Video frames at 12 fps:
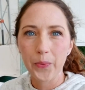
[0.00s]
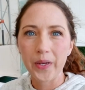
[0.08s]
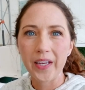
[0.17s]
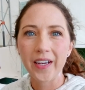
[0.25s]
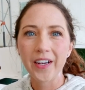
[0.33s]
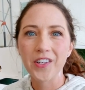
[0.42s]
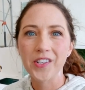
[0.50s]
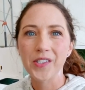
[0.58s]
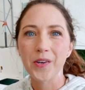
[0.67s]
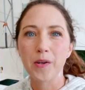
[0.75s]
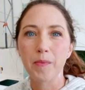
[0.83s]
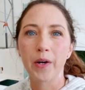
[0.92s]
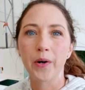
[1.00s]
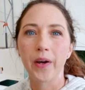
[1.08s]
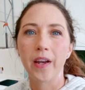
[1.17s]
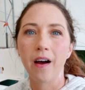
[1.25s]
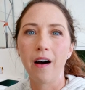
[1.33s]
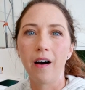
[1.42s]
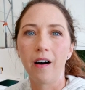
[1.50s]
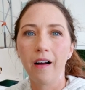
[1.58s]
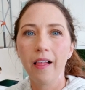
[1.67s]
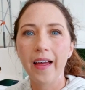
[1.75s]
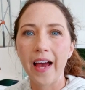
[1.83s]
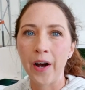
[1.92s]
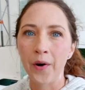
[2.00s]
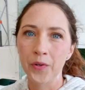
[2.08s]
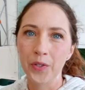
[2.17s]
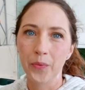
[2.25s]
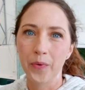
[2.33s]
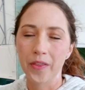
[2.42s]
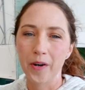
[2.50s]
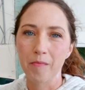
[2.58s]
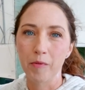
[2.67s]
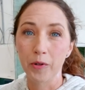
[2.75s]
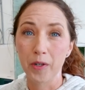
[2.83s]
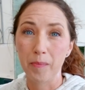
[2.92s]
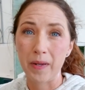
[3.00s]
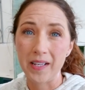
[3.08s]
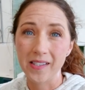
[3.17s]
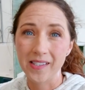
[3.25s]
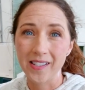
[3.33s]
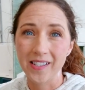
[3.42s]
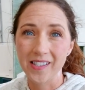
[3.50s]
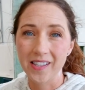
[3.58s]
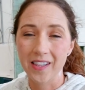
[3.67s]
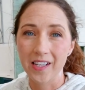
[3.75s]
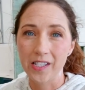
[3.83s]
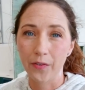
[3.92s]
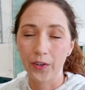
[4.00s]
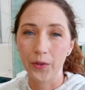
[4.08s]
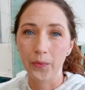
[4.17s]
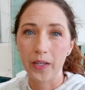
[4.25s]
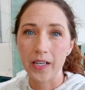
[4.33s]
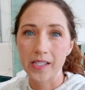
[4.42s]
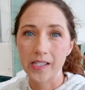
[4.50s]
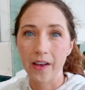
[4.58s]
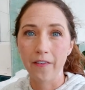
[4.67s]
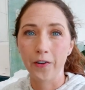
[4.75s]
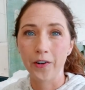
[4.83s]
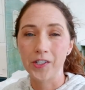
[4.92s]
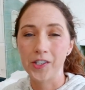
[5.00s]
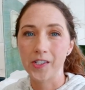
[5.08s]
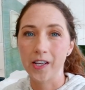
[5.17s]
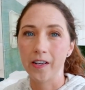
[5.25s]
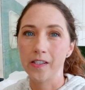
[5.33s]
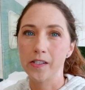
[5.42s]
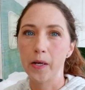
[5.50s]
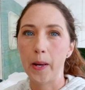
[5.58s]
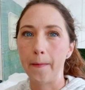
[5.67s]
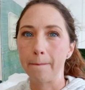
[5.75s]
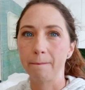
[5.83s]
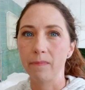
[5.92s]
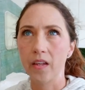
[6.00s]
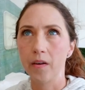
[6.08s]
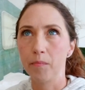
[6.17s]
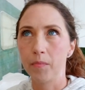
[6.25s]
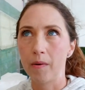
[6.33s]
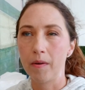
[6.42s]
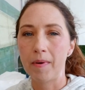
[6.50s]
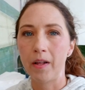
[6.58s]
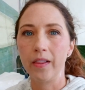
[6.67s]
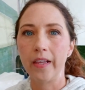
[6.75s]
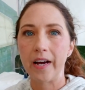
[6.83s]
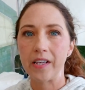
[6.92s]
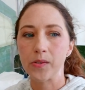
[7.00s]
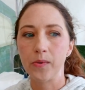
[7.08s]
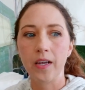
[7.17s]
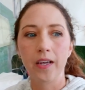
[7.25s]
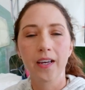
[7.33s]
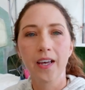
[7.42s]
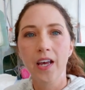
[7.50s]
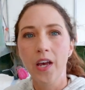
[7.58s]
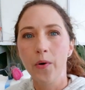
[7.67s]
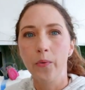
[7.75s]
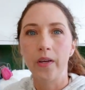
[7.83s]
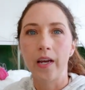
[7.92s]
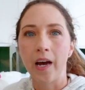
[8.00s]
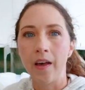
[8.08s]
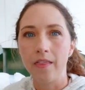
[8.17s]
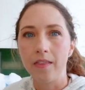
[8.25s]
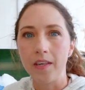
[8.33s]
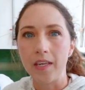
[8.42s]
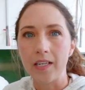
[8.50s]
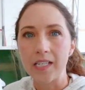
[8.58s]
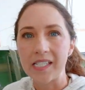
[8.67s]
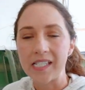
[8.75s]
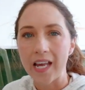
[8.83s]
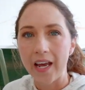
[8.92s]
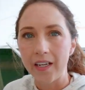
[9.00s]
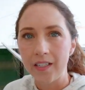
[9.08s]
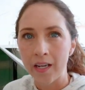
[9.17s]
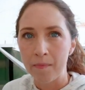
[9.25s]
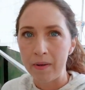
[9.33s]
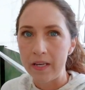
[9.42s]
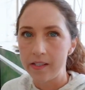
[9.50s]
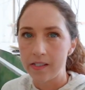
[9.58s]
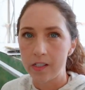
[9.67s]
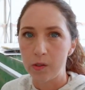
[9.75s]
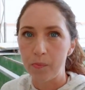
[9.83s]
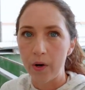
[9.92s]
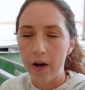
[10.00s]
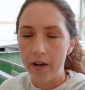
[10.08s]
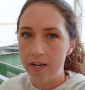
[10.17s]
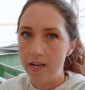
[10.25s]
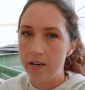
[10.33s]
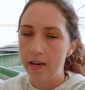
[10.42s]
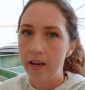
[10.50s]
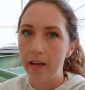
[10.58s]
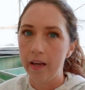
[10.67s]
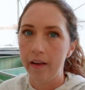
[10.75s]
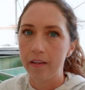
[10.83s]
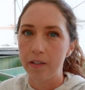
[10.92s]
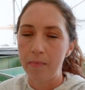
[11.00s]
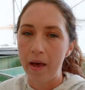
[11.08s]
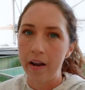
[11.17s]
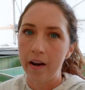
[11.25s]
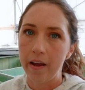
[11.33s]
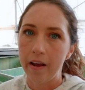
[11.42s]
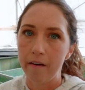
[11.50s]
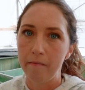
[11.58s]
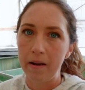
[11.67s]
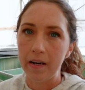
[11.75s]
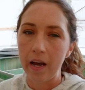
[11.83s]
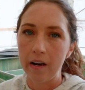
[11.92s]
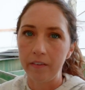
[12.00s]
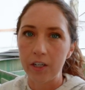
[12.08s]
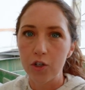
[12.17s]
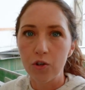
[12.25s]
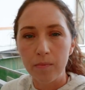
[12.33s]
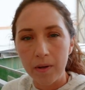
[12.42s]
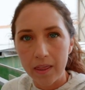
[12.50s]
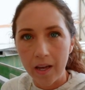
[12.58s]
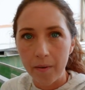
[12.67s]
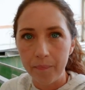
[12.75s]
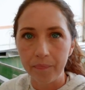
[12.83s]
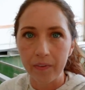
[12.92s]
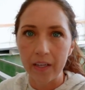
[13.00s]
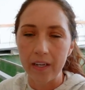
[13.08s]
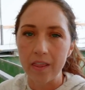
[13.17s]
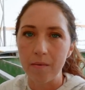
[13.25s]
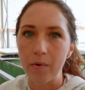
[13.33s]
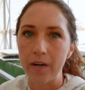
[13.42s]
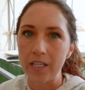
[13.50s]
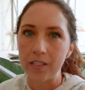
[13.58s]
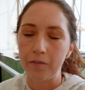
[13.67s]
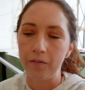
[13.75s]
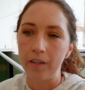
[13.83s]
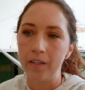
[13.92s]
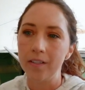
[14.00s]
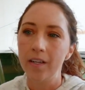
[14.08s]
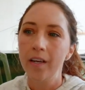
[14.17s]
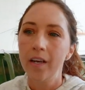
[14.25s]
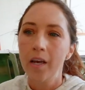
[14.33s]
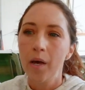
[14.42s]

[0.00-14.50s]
We are just going to be going all out with our molded pieces these few weeks of Corsi sauce. Um, probably about last week, we got the side deck pieces brought in and Matt and I have been kind of like trimming them, getting them ready to fit.